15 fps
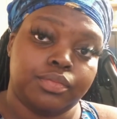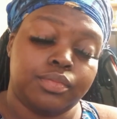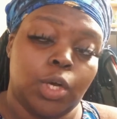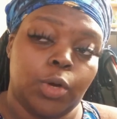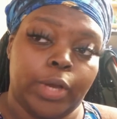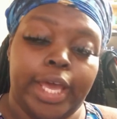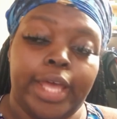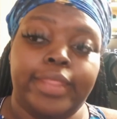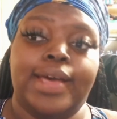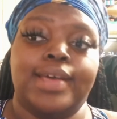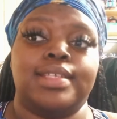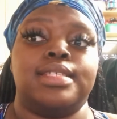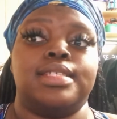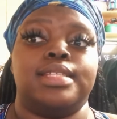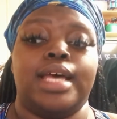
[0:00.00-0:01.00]
Okay,
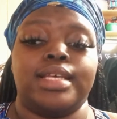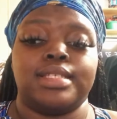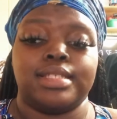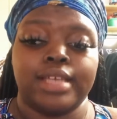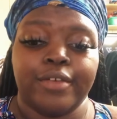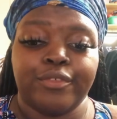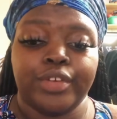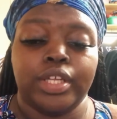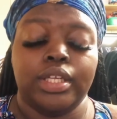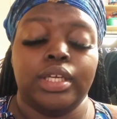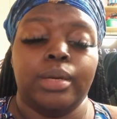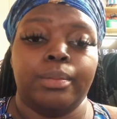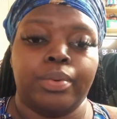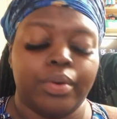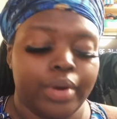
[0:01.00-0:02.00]
that's definitely
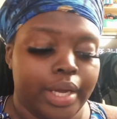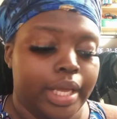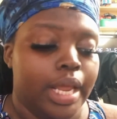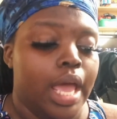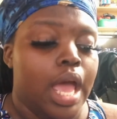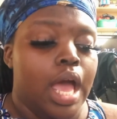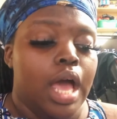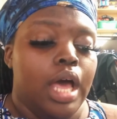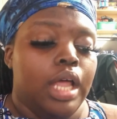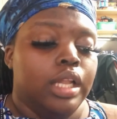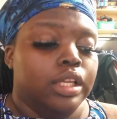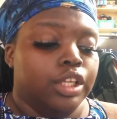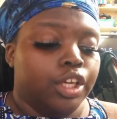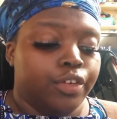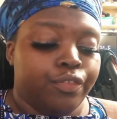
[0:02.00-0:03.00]
important.
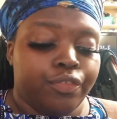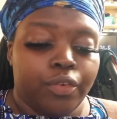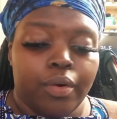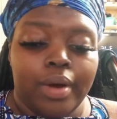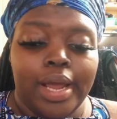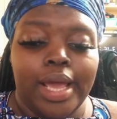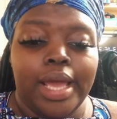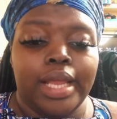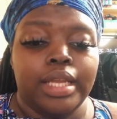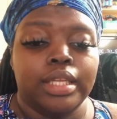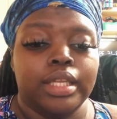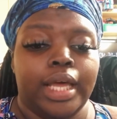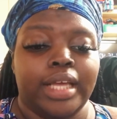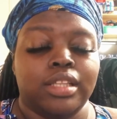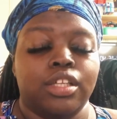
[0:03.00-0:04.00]
Look for it.
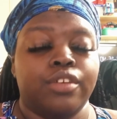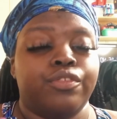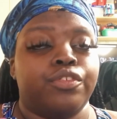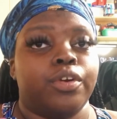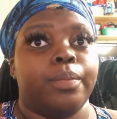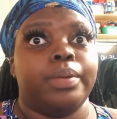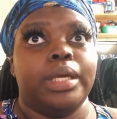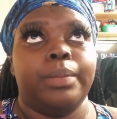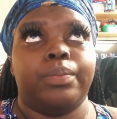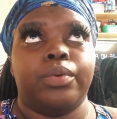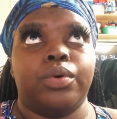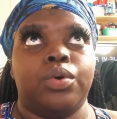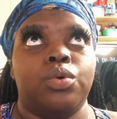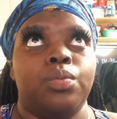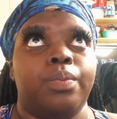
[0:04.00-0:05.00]
Like, look for
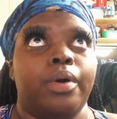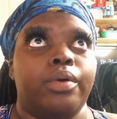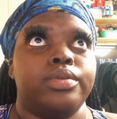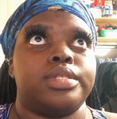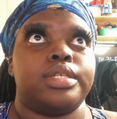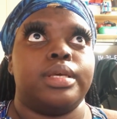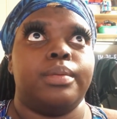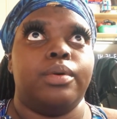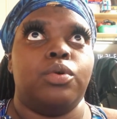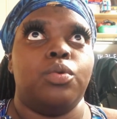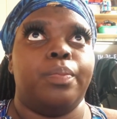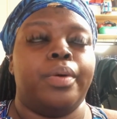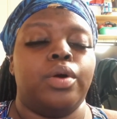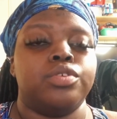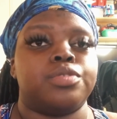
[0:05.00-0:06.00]
people who post
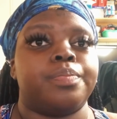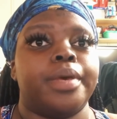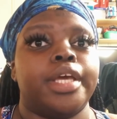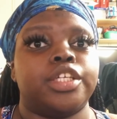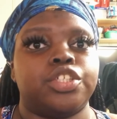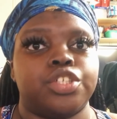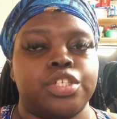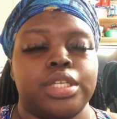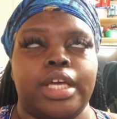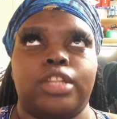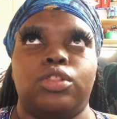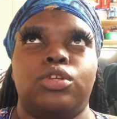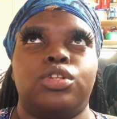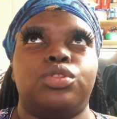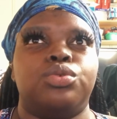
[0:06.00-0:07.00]
pictures. Like,
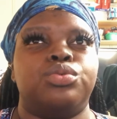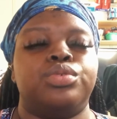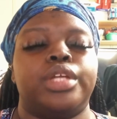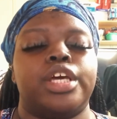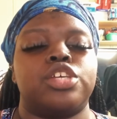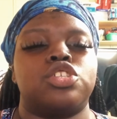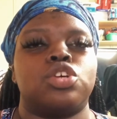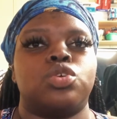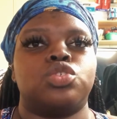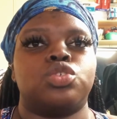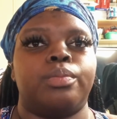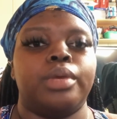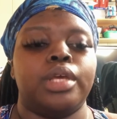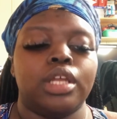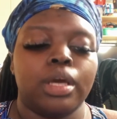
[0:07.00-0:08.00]
look through their
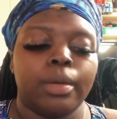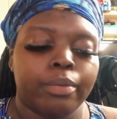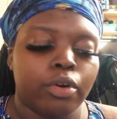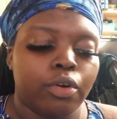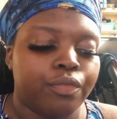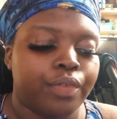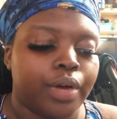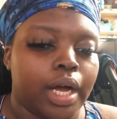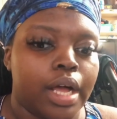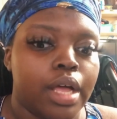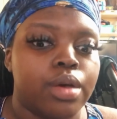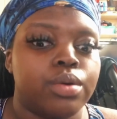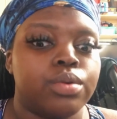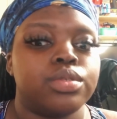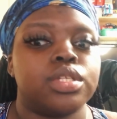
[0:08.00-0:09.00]
social media
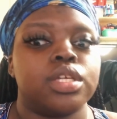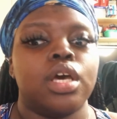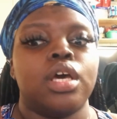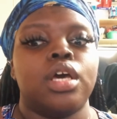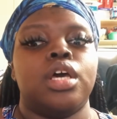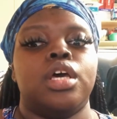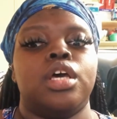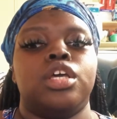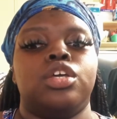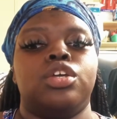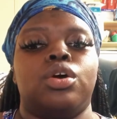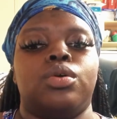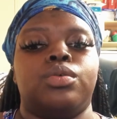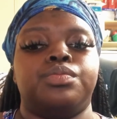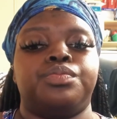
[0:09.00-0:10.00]
profiles, you
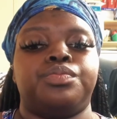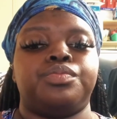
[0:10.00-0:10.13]
know,